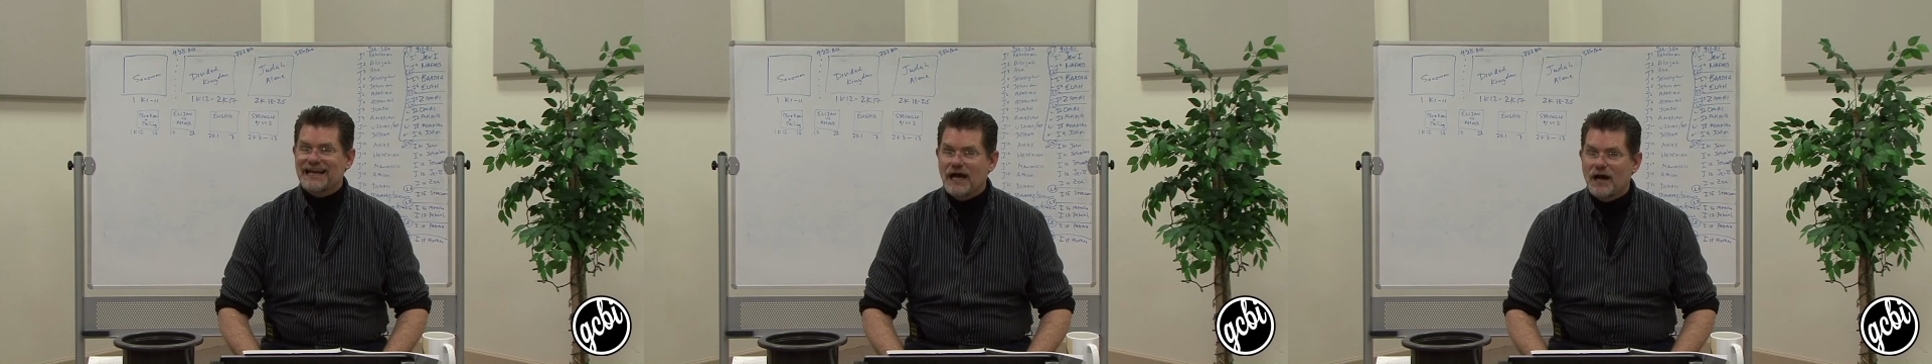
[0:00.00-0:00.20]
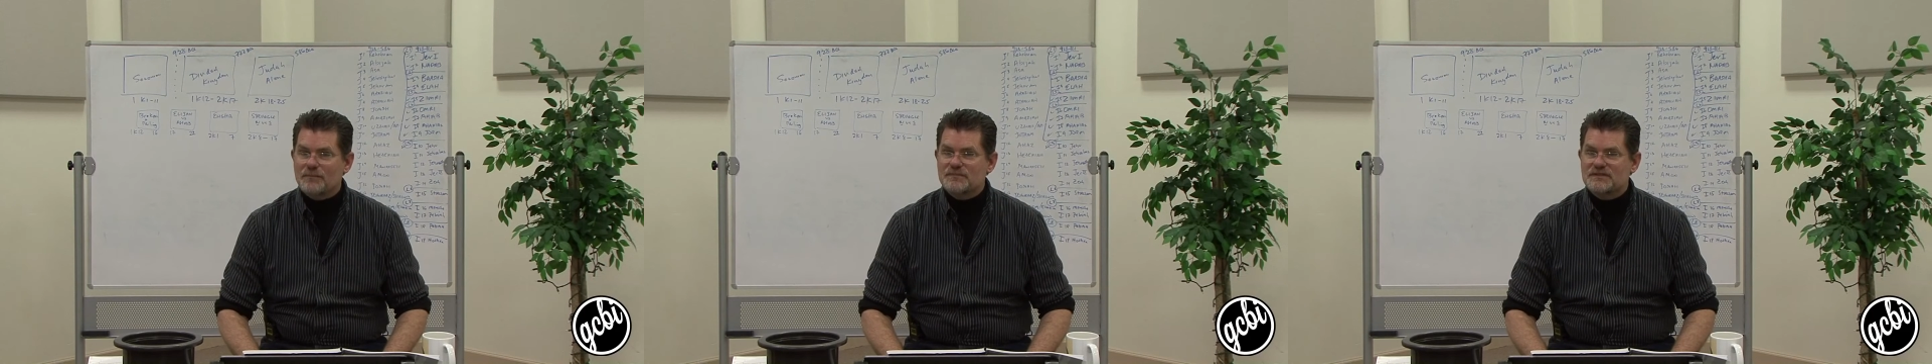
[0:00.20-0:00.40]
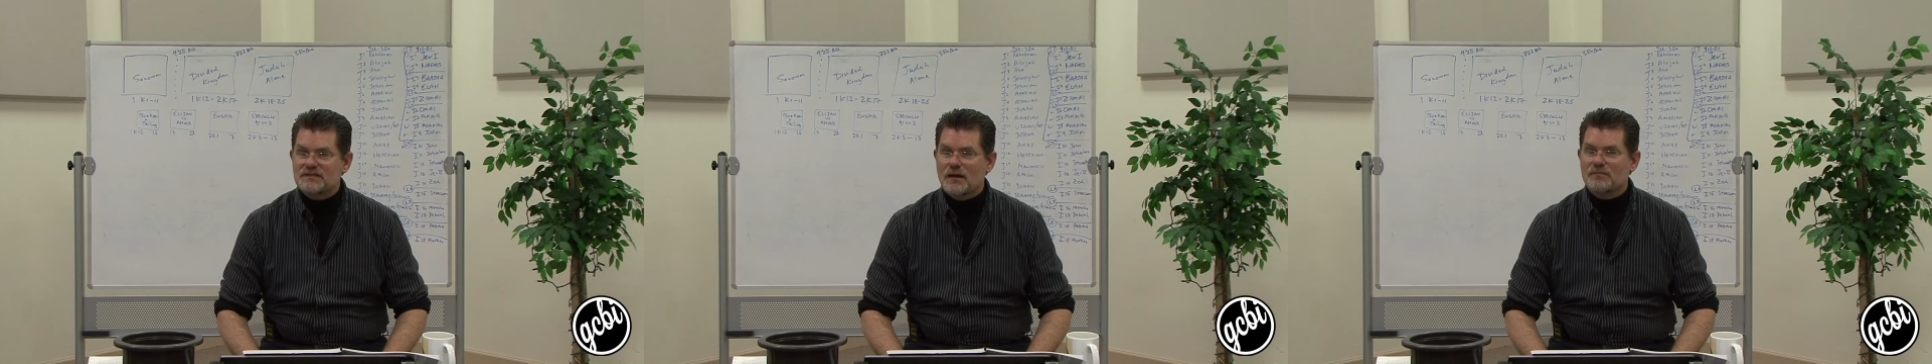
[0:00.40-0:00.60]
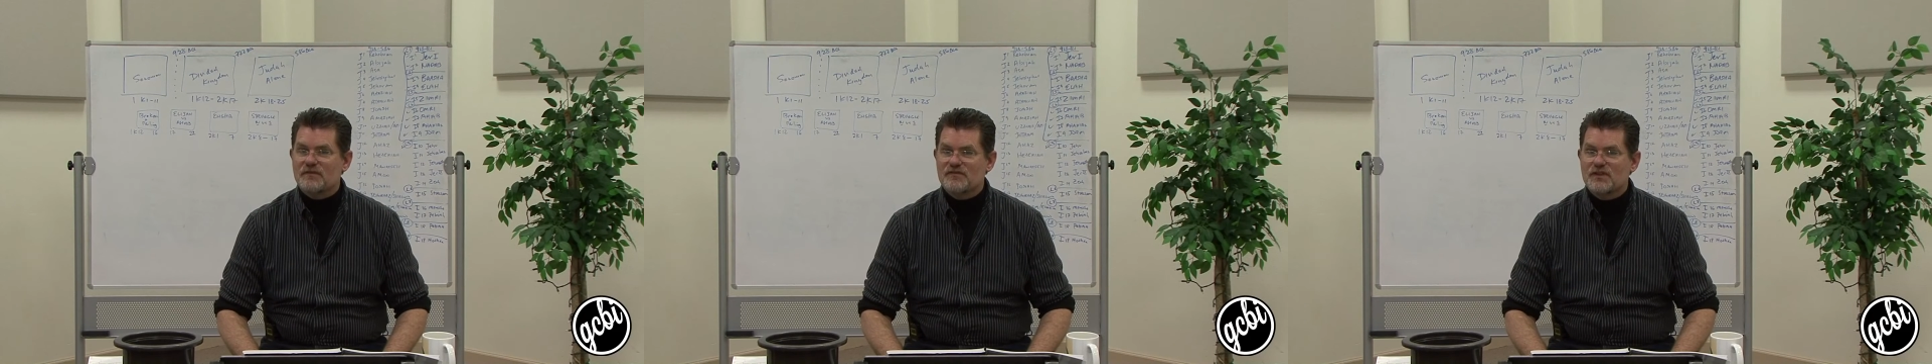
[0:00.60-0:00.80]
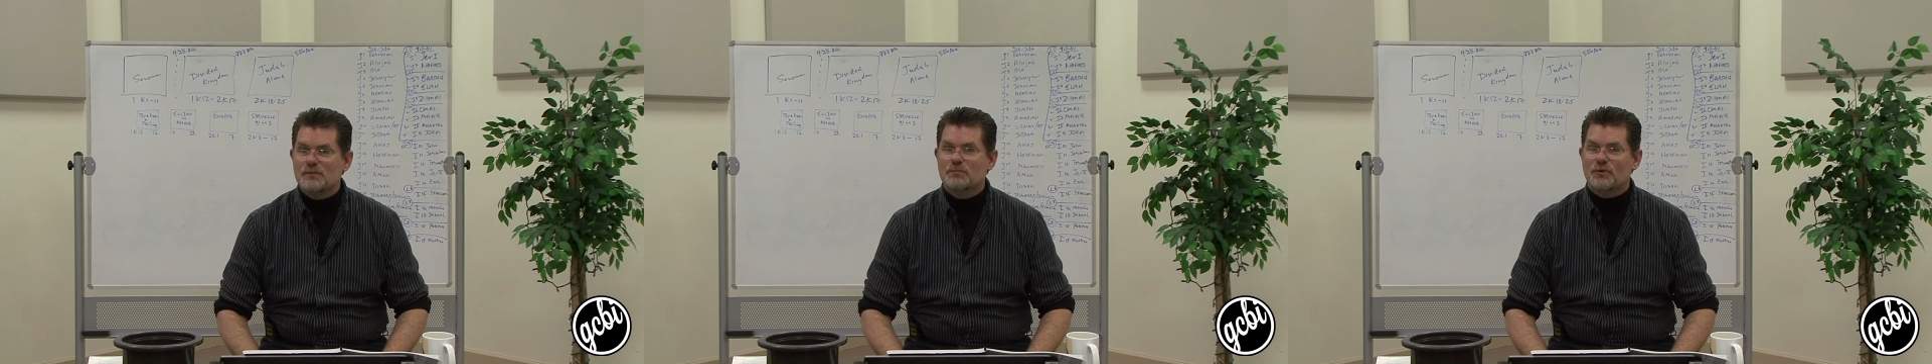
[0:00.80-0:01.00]
up some
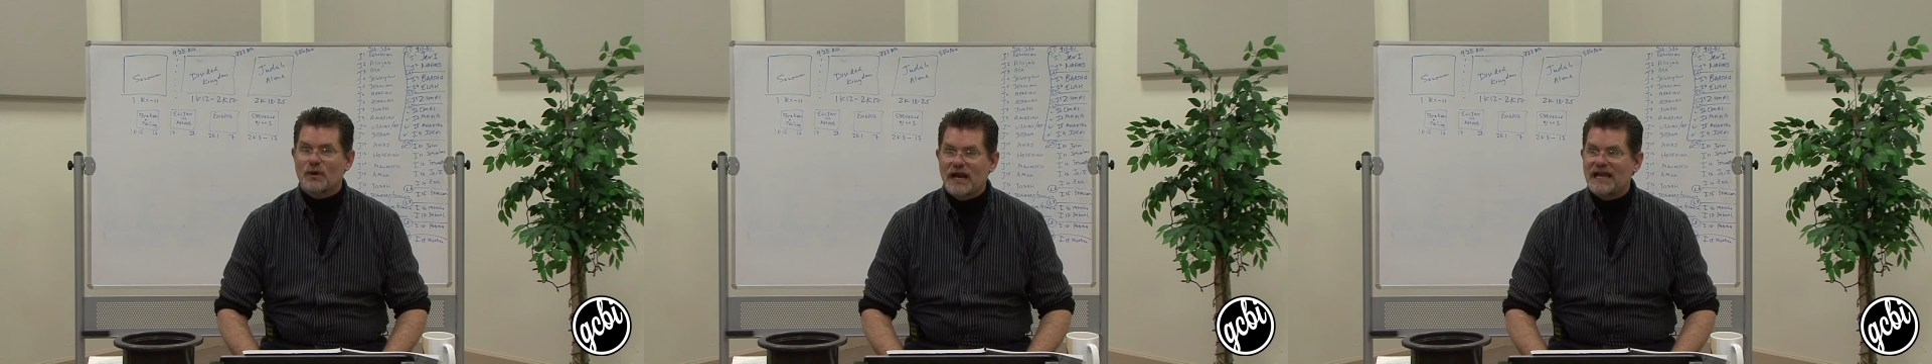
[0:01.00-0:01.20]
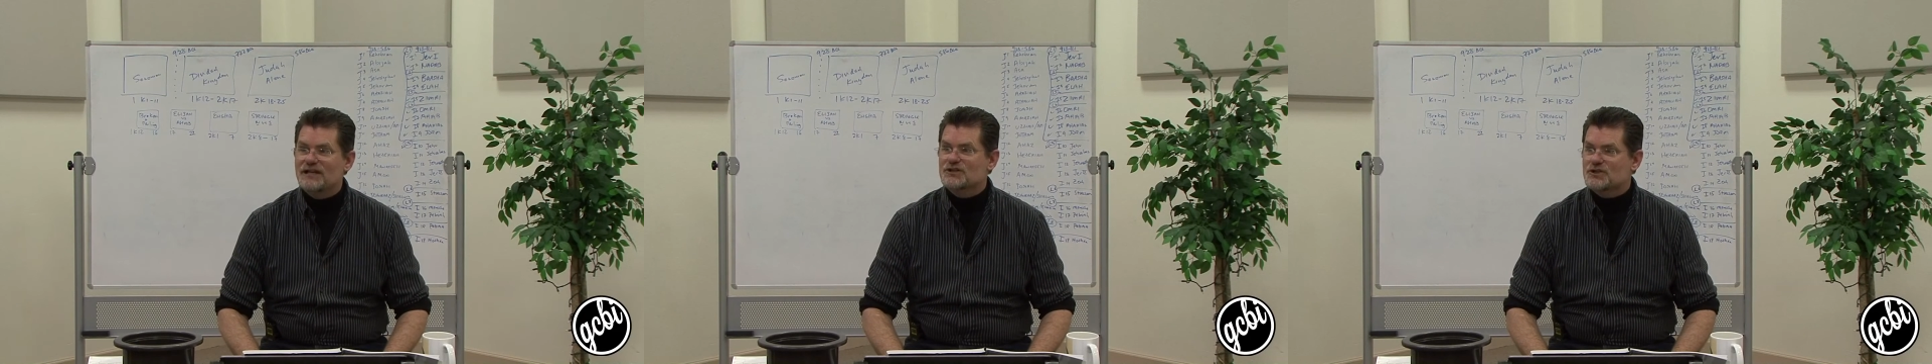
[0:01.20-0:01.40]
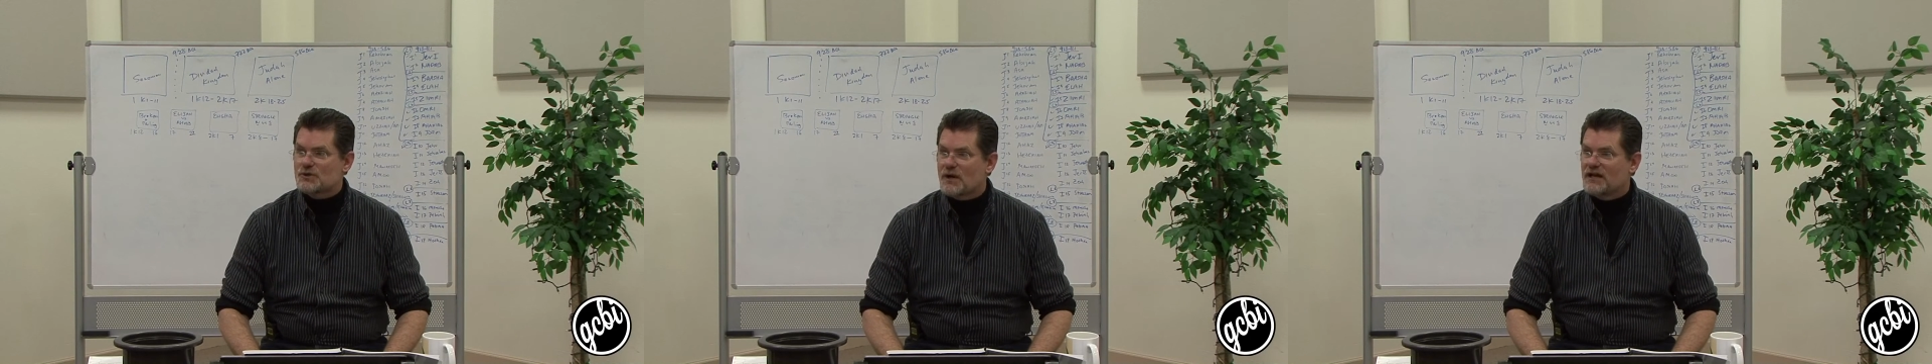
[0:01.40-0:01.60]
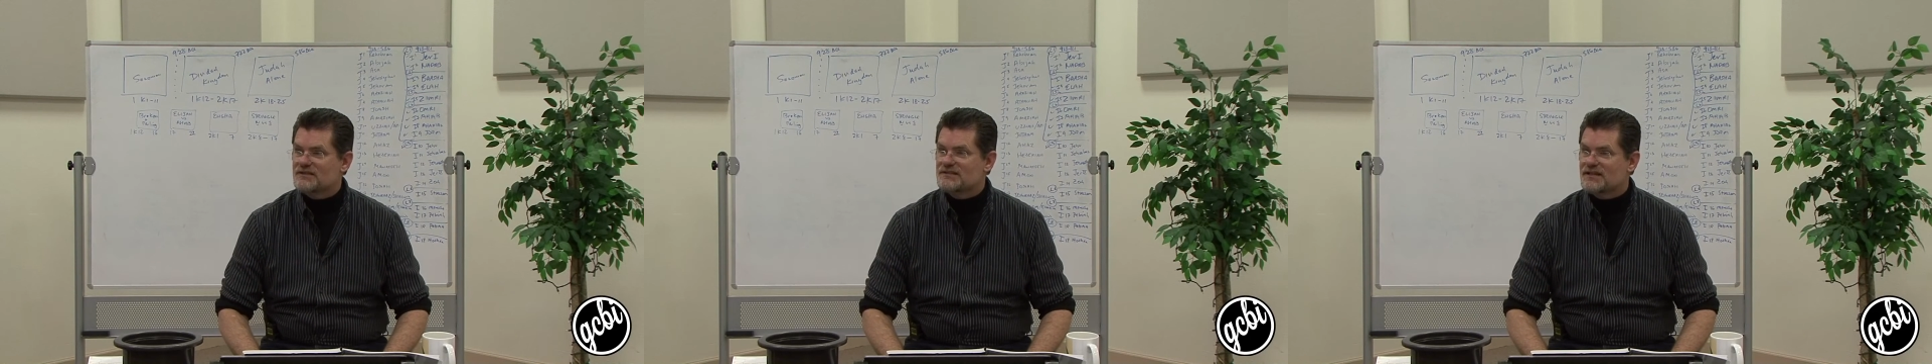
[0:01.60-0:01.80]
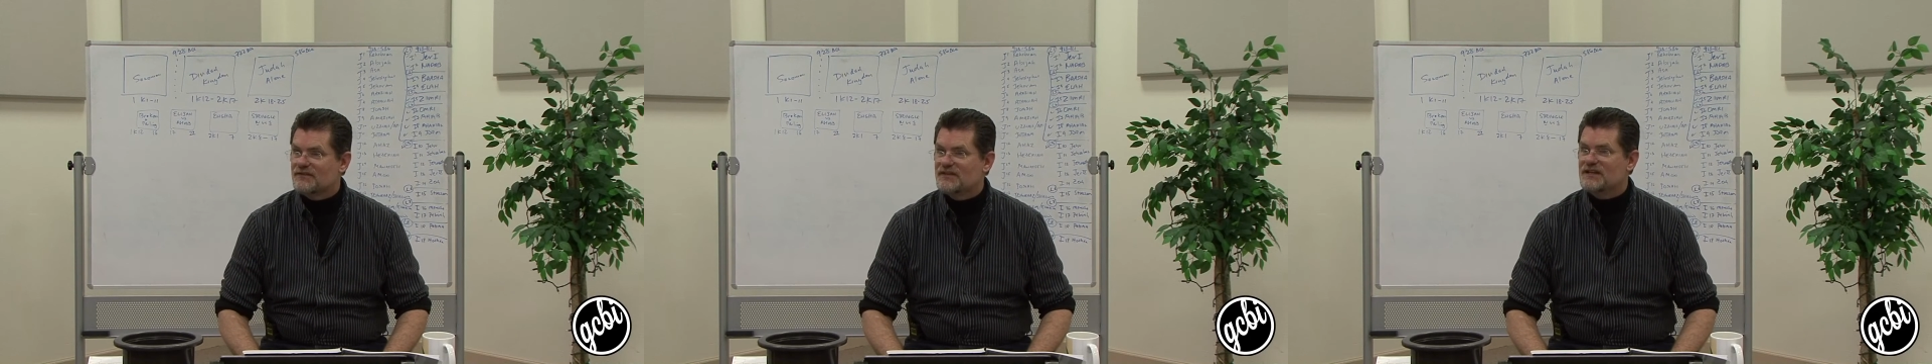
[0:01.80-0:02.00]
of the brain
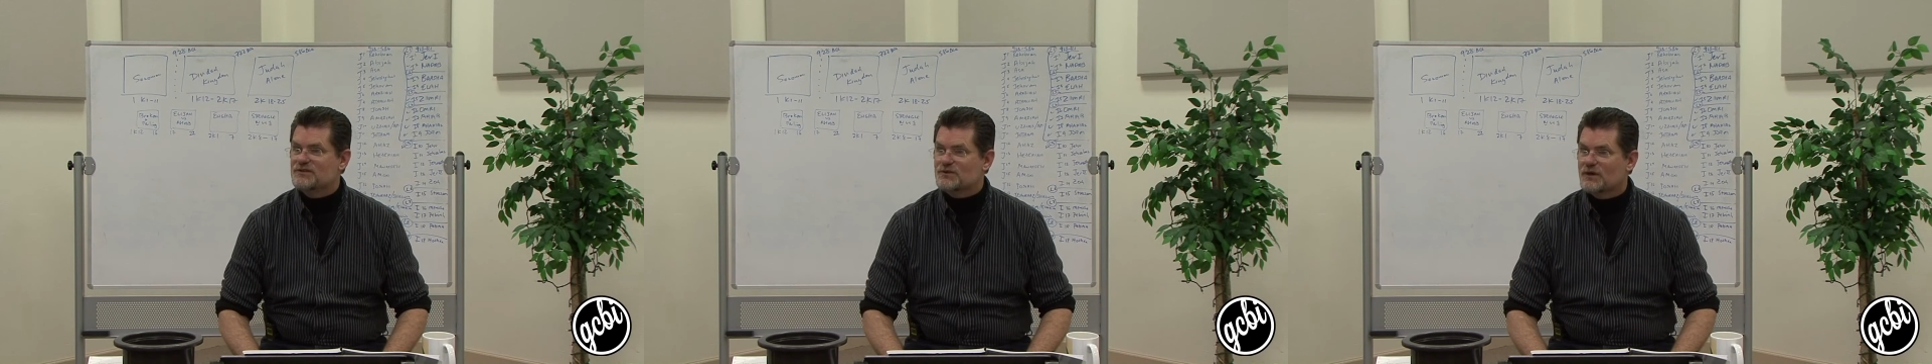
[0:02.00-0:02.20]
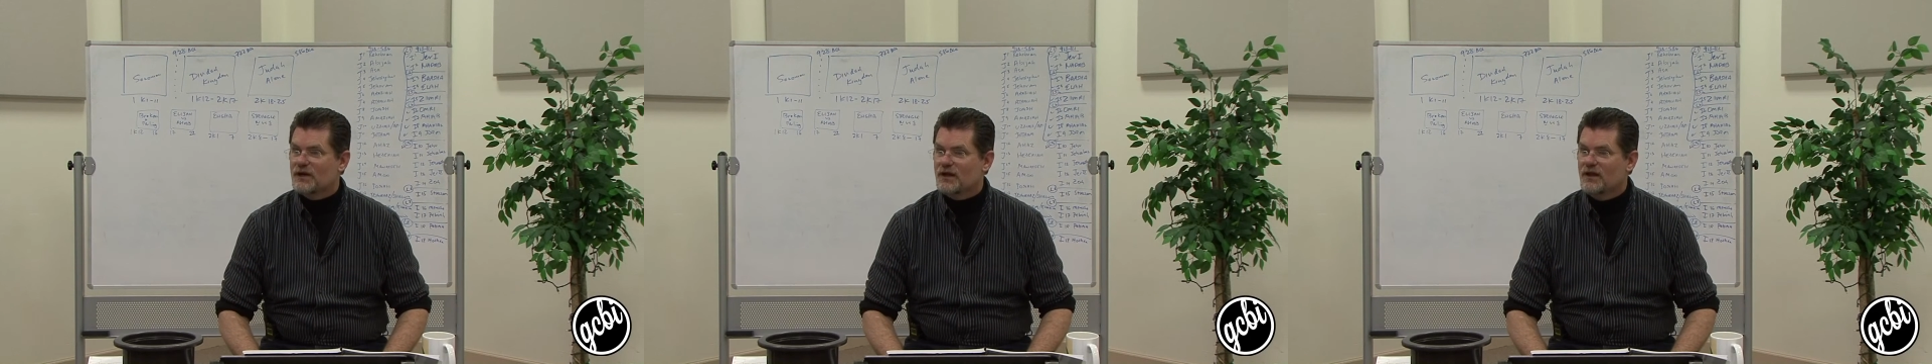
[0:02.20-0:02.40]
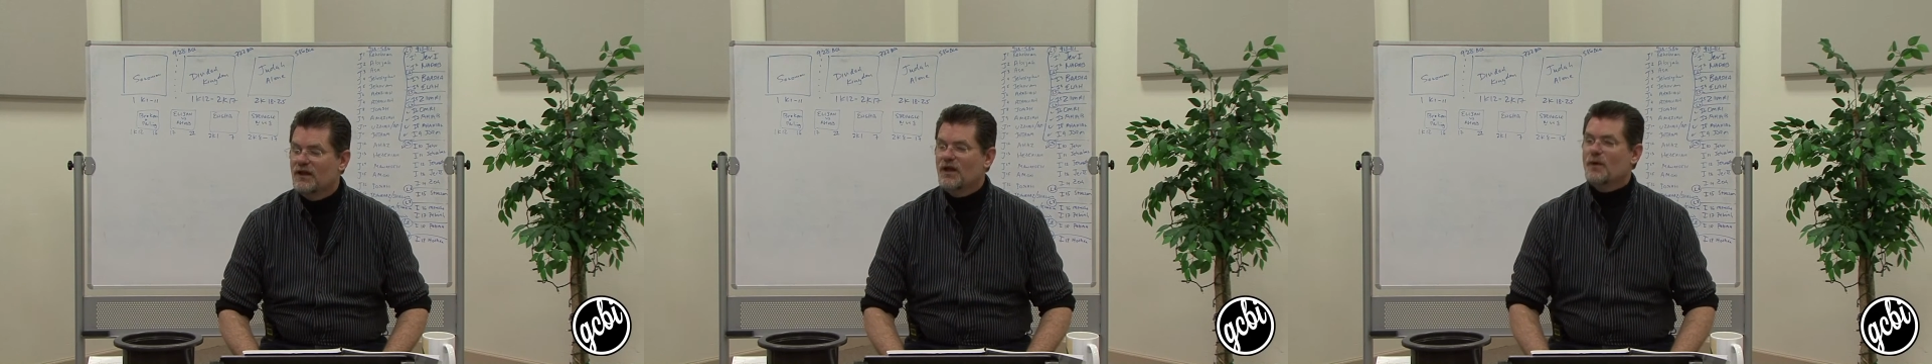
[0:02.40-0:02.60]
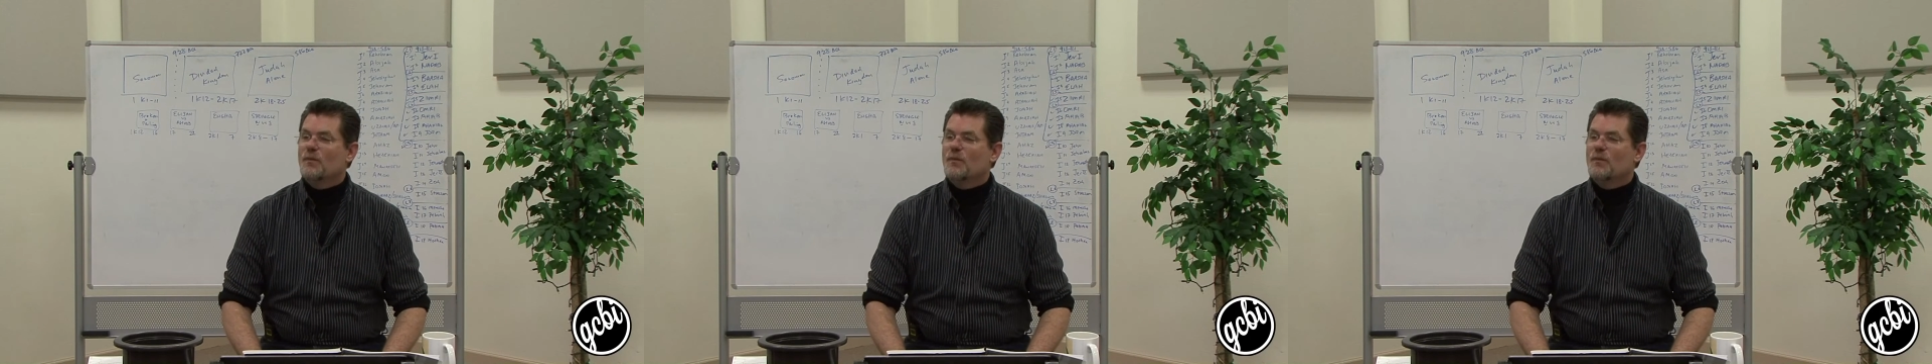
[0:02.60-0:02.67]
trust of Israel.